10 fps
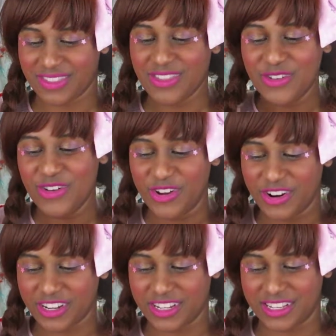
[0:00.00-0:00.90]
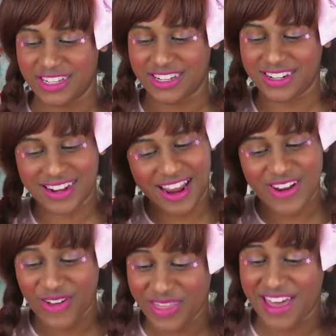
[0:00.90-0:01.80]
New York doesn't. I
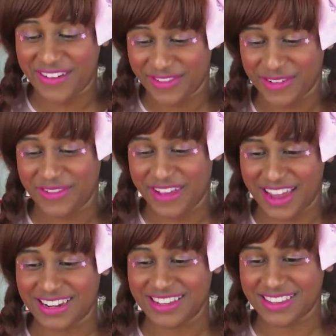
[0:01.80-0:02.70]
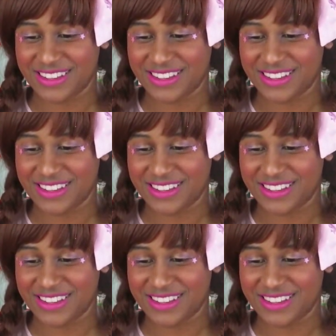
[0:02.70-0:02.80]
know that for a fact.